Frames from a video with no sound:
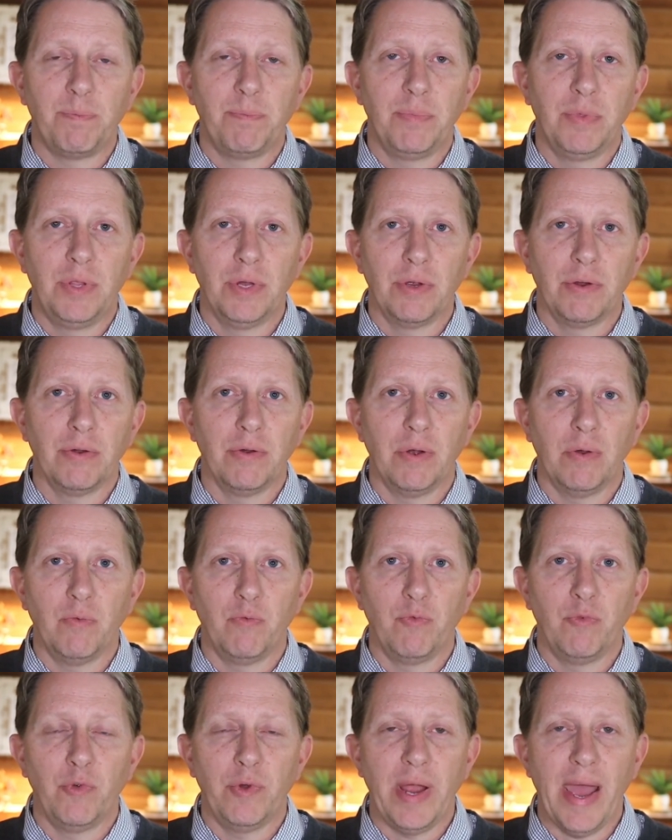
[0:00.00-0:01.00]
they're
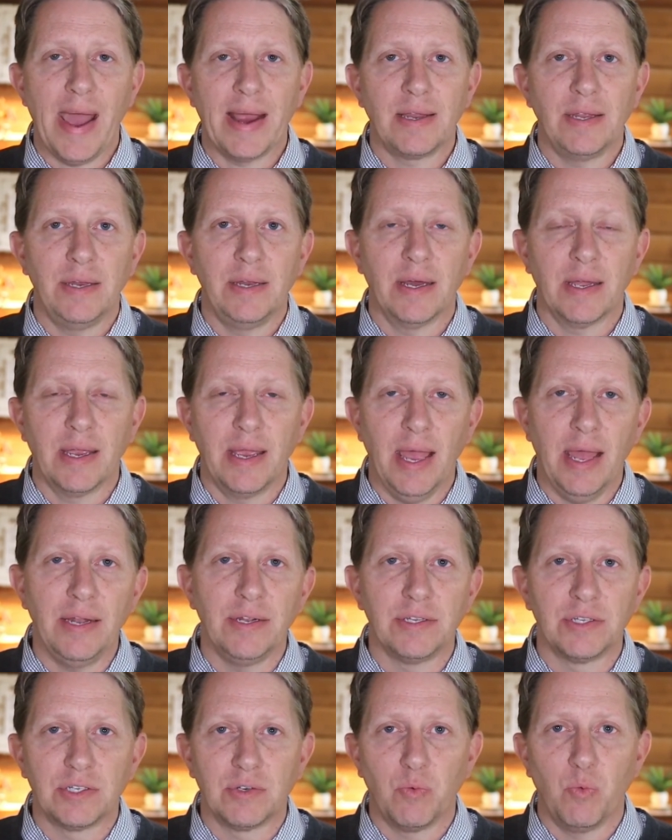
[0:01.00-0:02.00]
reacting
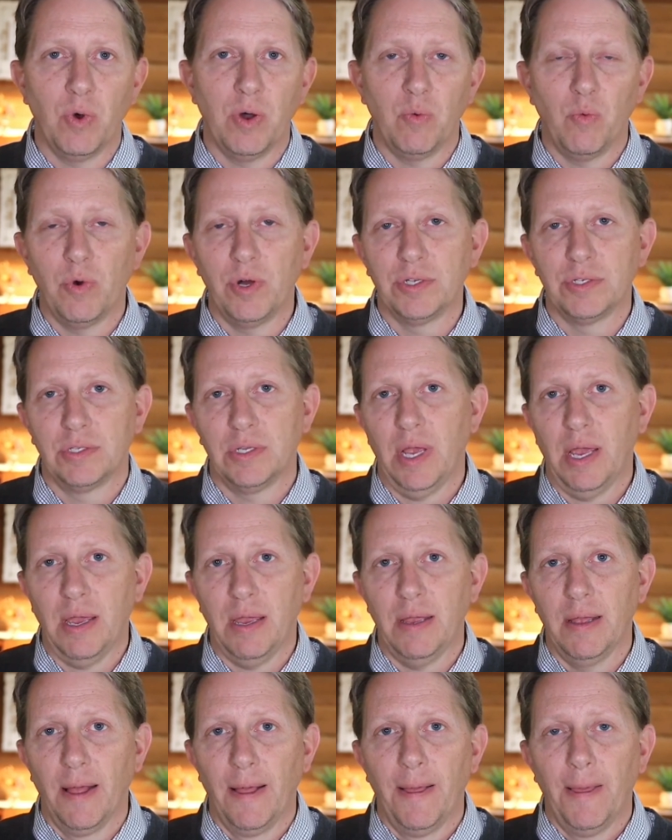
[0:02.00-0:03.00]
against what was
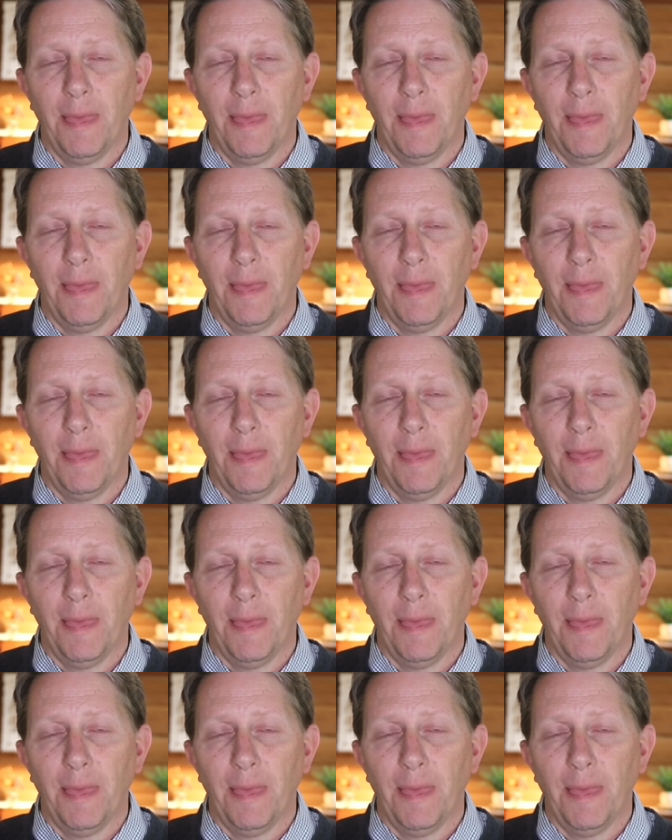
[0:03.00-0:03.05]
a